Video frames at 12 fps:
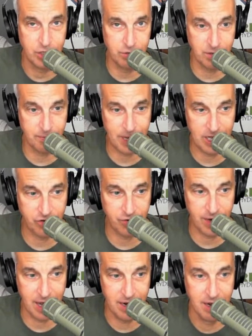do the
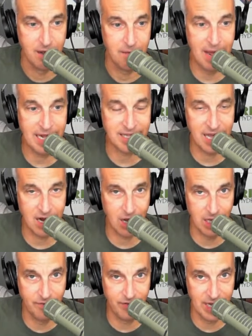Patreon, make that
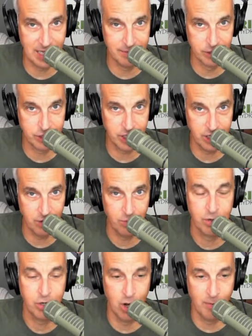all available to you.
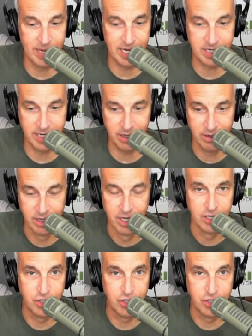No big deal.